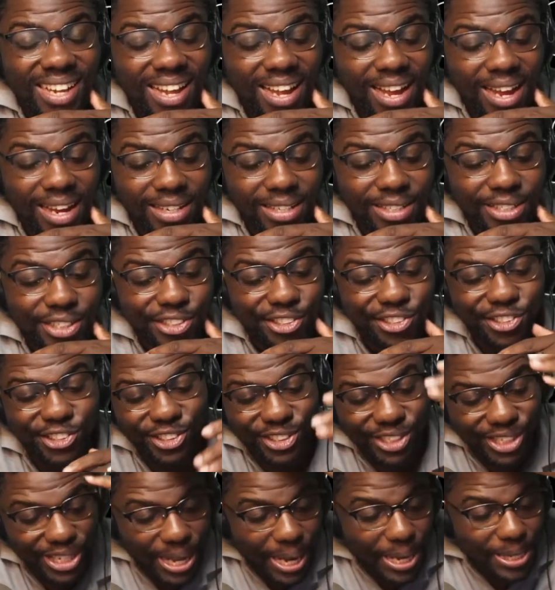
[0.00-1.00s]
And
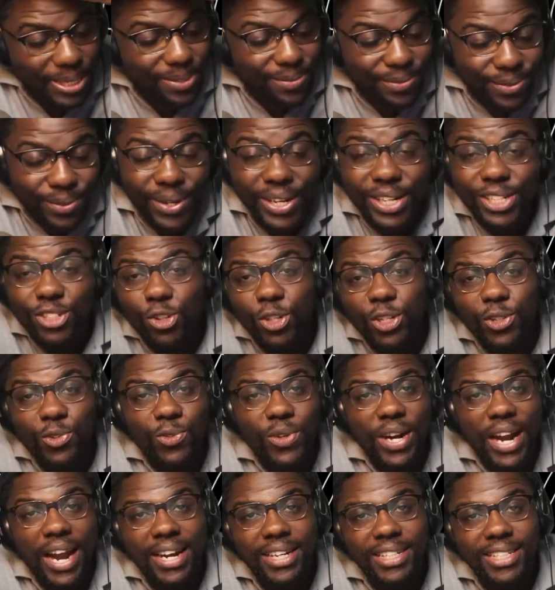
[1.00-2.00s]
guys, if you enjoy the
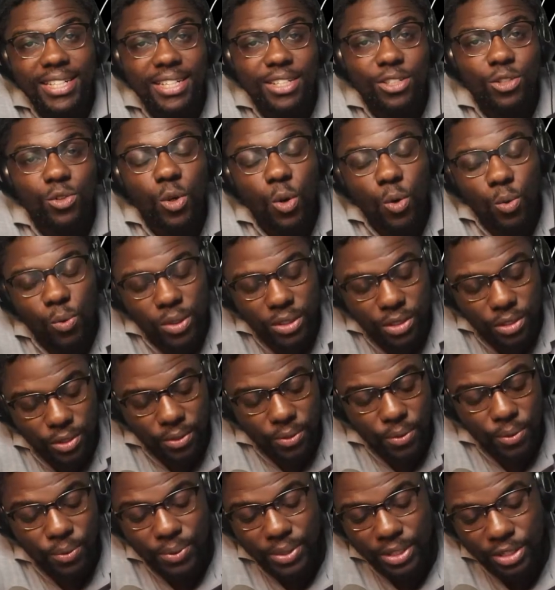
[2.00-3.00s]
reaction, you know what to
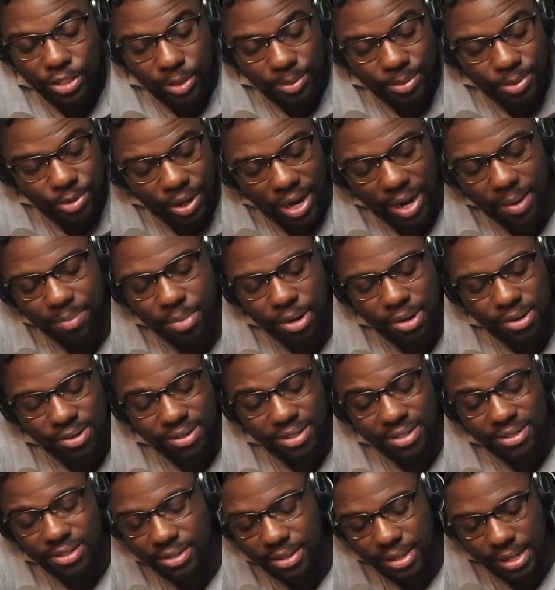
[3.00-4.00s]
do. The subscribe button
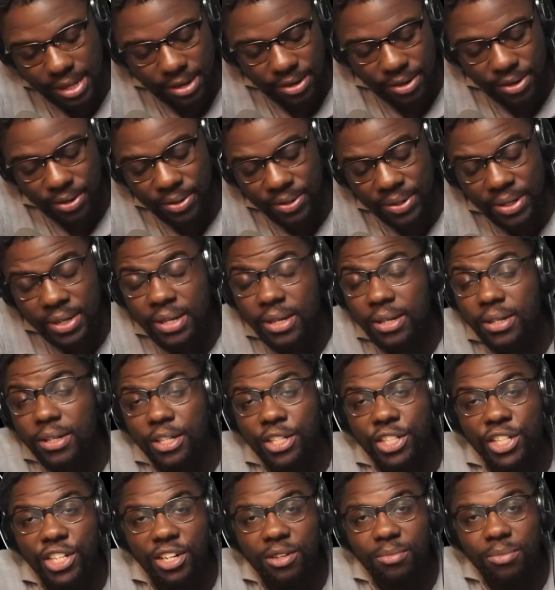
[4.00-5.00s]
is there.
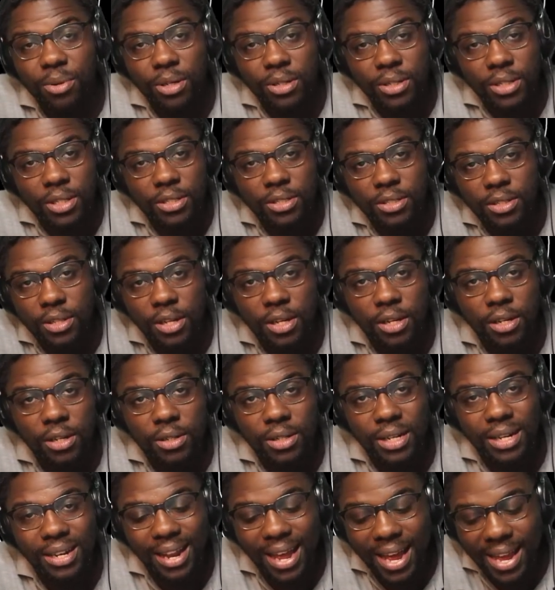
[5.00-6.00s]
The share button is there.
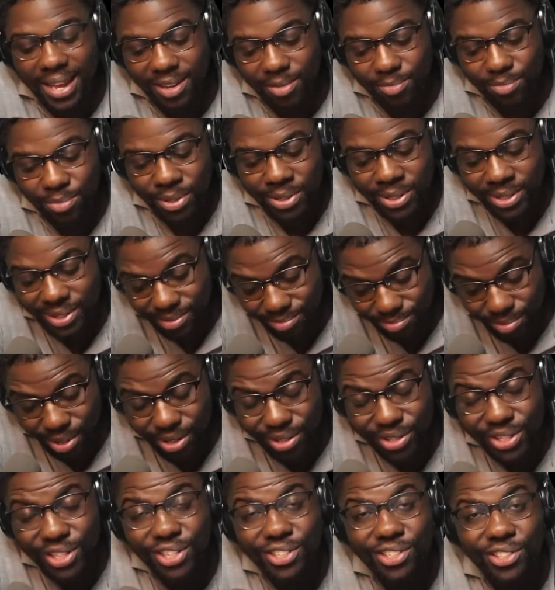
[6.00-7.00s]
The like
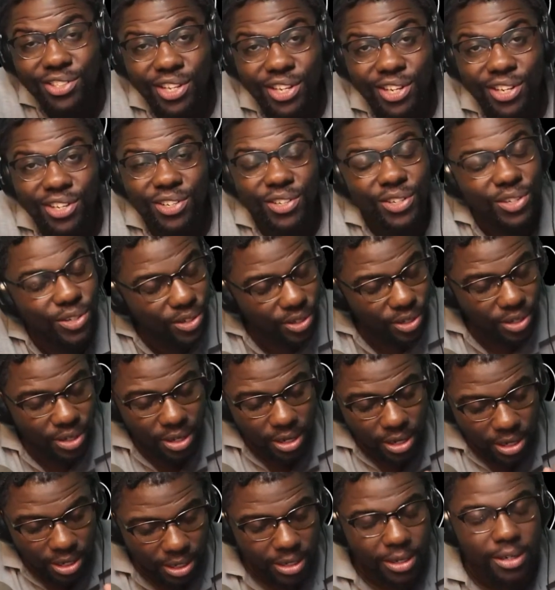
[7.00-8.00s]
button is there.
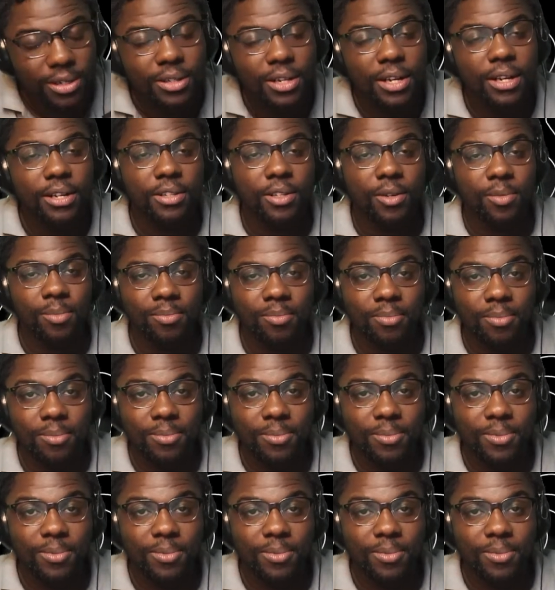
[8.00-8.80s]
Click them.